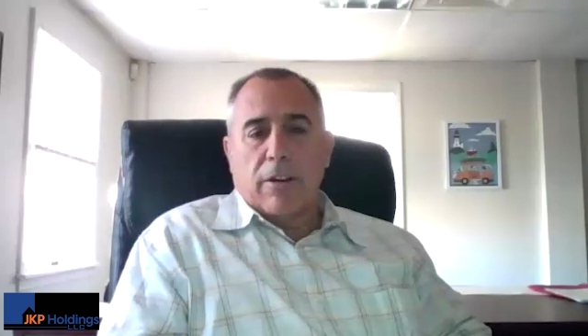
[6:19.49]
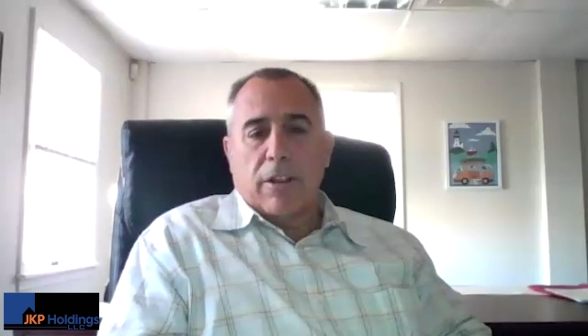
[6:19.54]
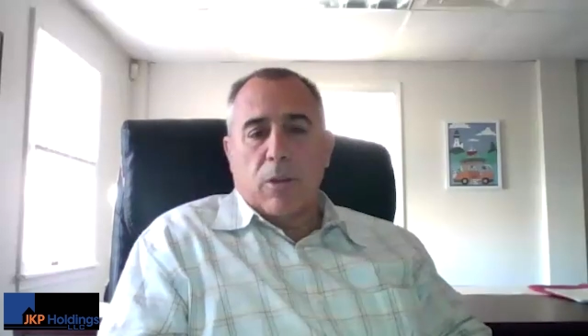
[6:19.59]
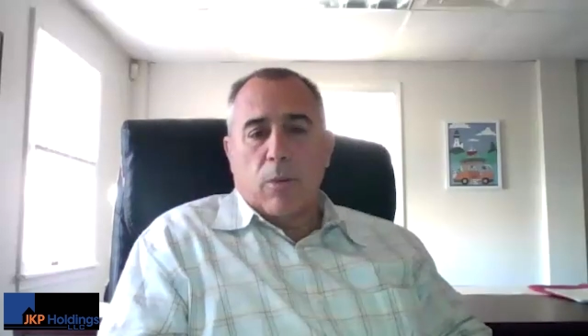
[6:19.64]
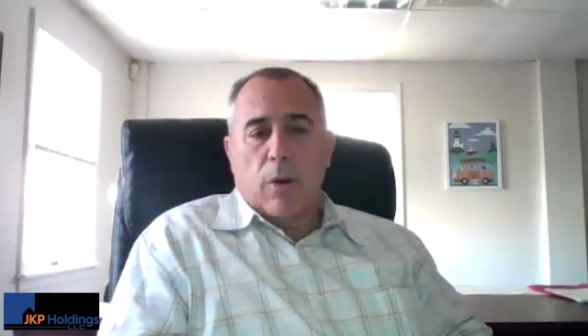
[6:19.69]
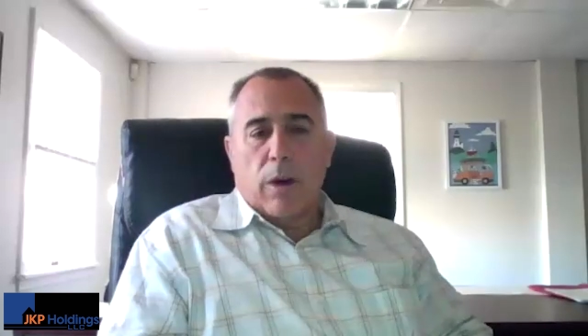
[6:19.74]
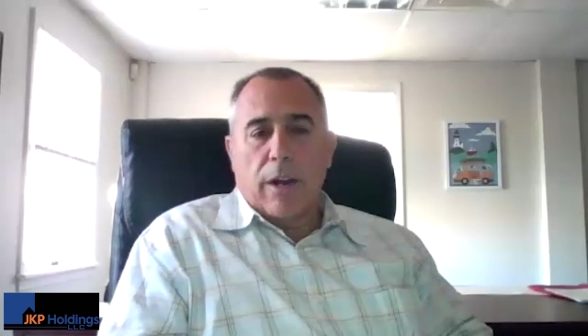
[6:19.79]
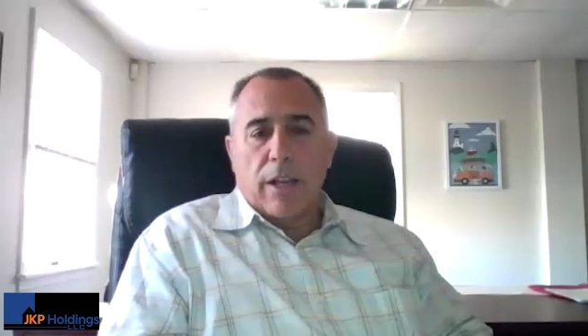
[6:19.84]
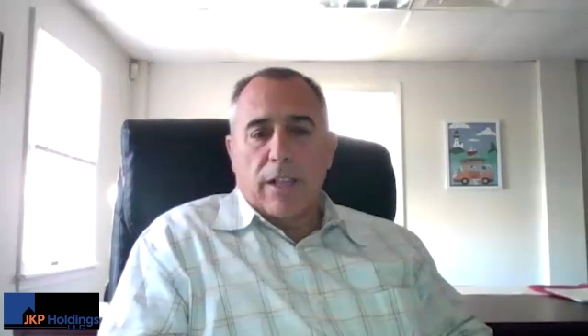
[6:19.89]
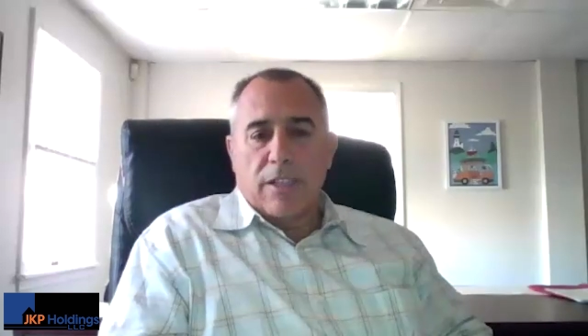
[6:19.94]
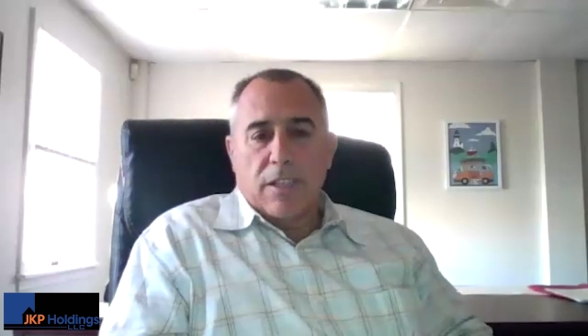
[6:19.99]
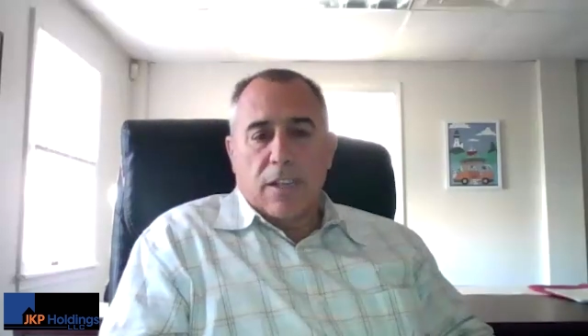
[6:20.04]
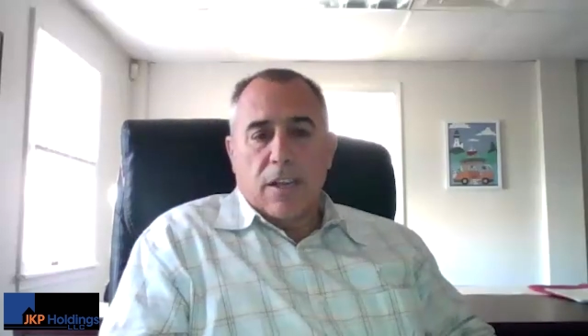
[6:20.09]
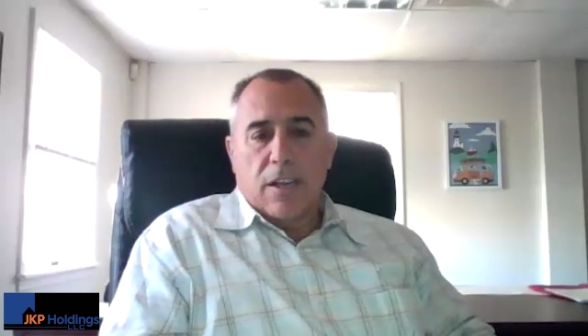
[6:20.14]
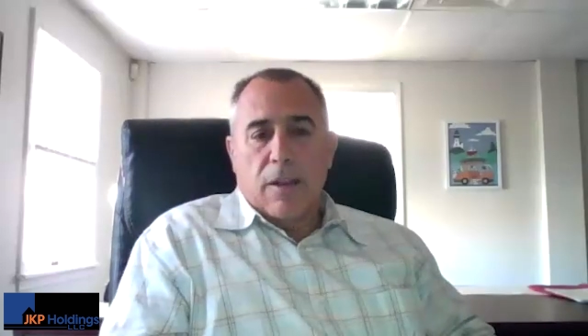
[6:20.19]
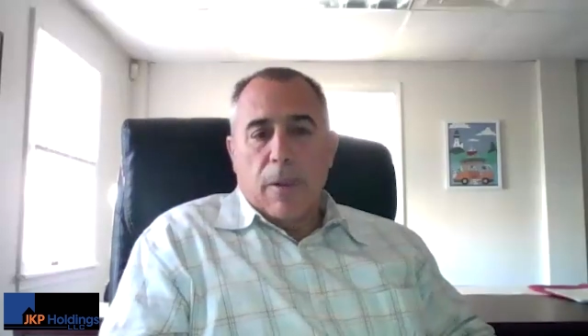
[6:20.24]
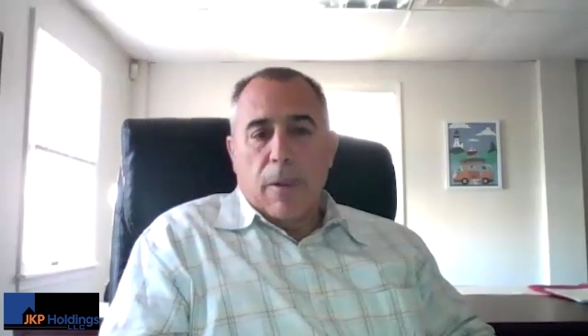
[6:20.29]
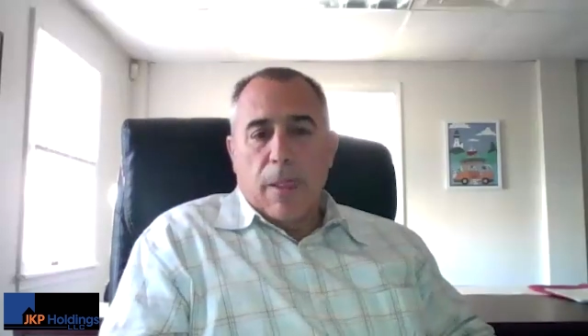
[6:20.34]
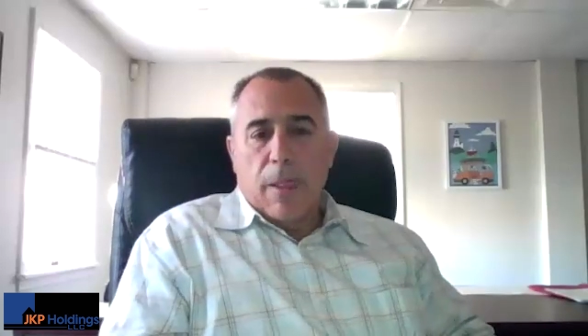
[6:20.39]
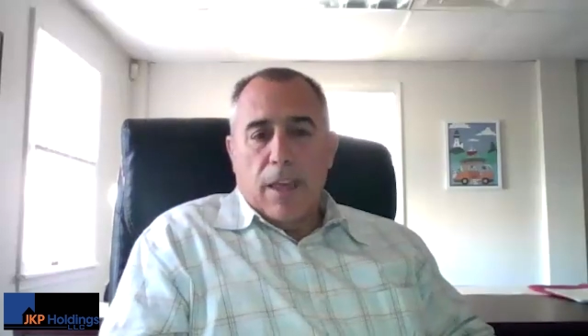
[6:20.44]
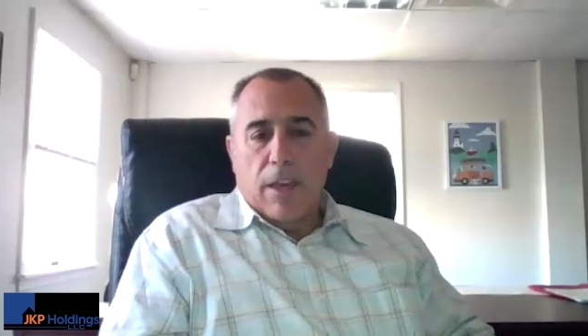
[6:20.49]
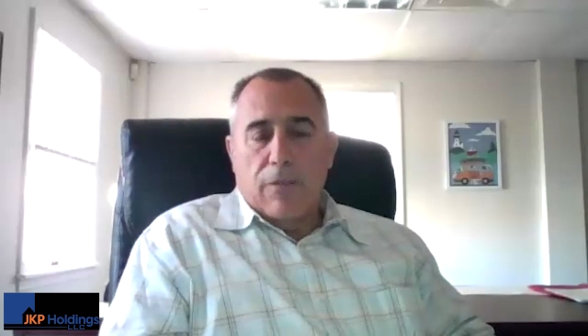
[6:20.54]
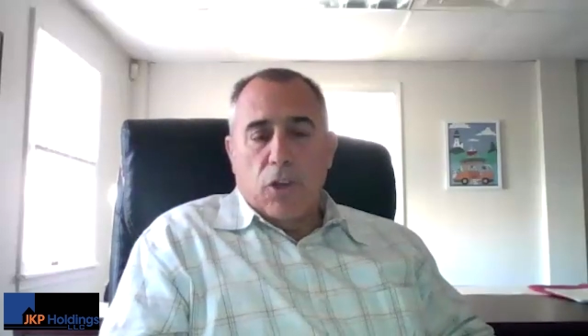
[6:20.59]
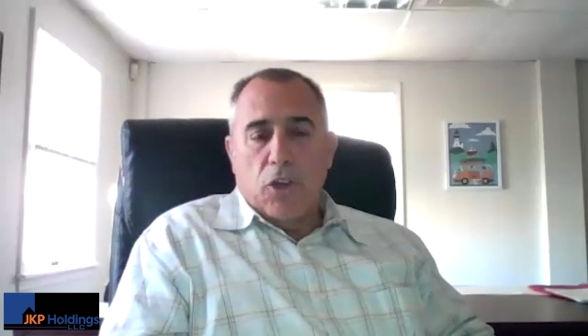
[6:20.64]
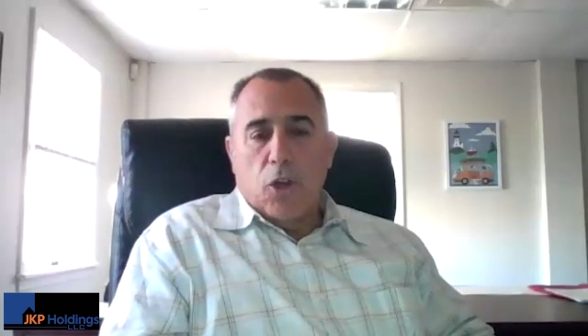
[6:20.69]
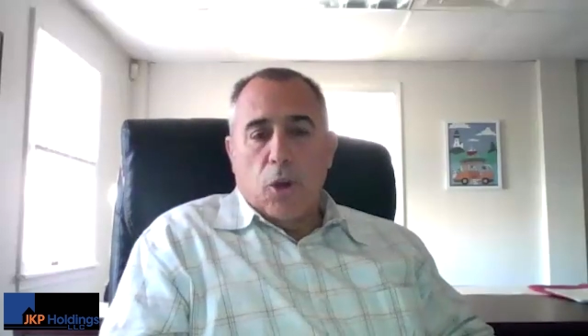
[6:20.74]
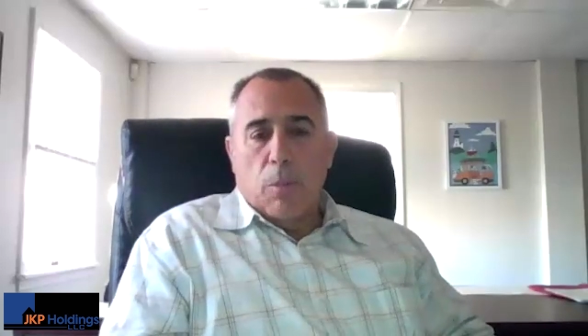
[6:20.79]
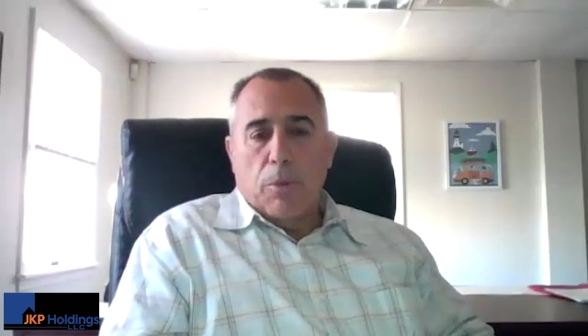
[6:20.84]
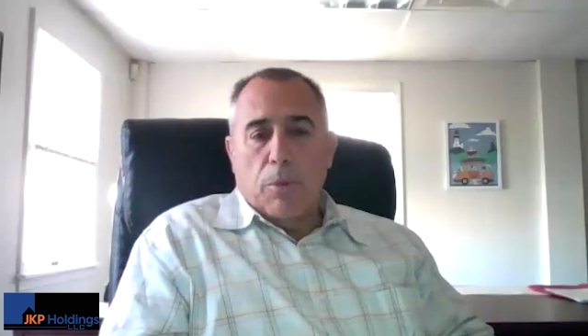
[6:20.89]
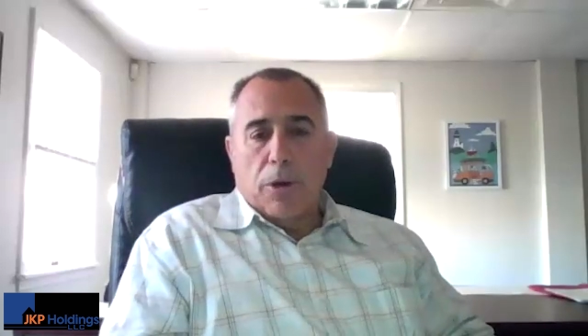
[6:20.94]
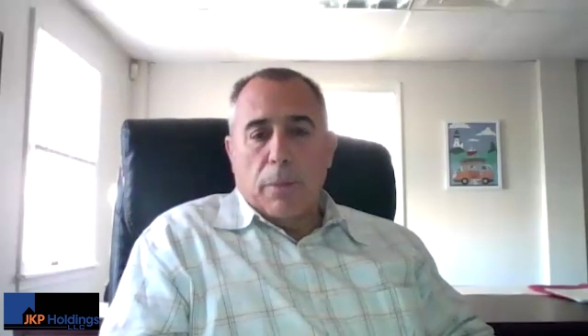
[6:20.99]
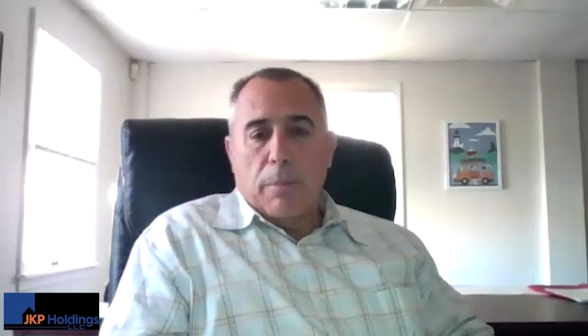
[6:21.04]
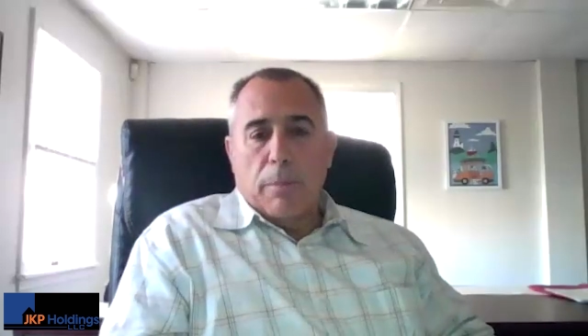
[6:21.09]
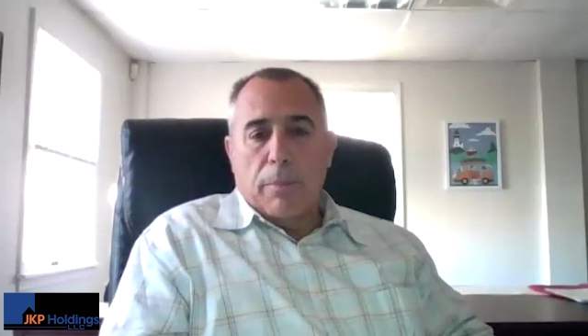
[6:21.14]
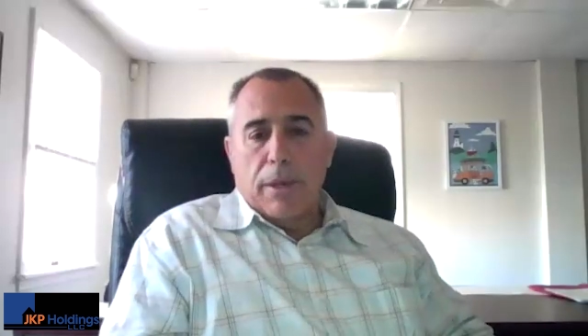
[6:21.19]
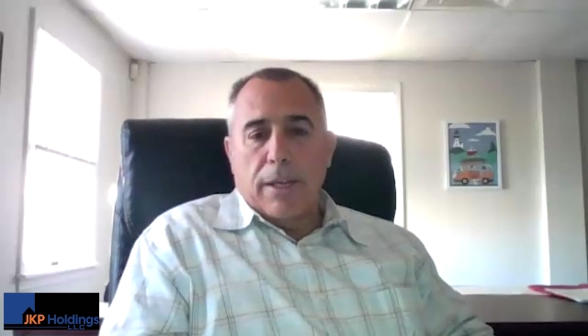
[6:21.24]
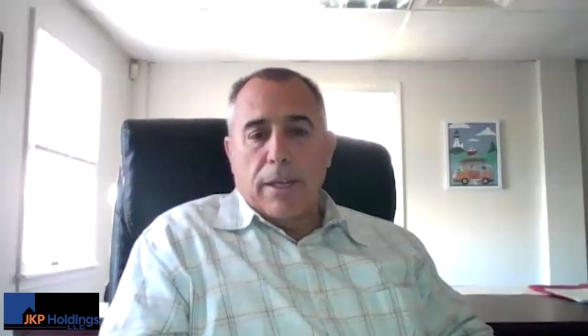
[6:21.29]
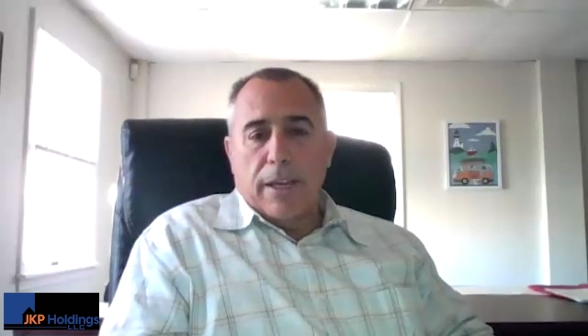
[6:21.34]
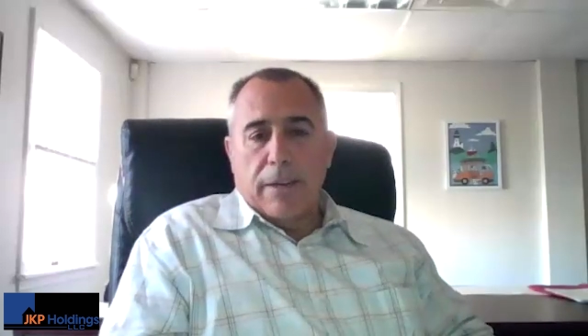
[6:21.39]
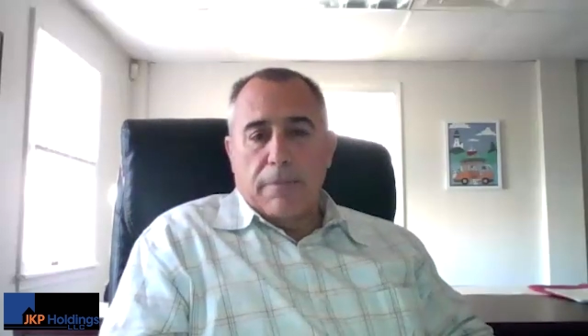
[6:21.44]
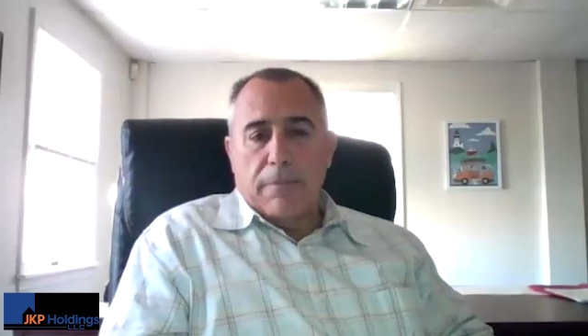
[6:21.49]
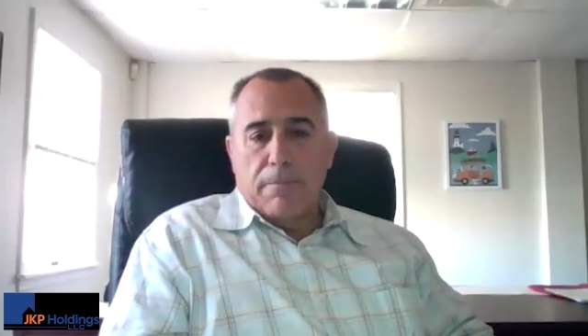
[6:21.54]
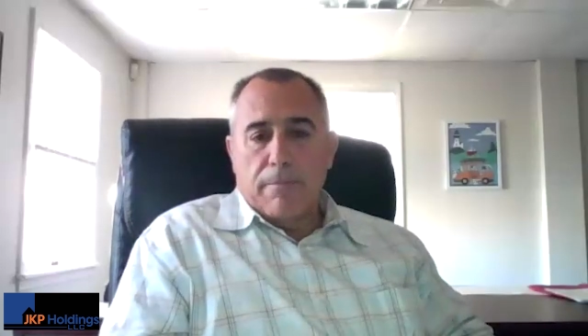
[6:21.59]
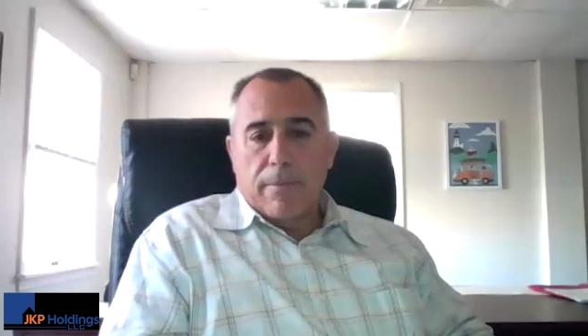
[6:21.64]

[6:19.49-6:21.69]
Otherwise, if you don't put a bid in,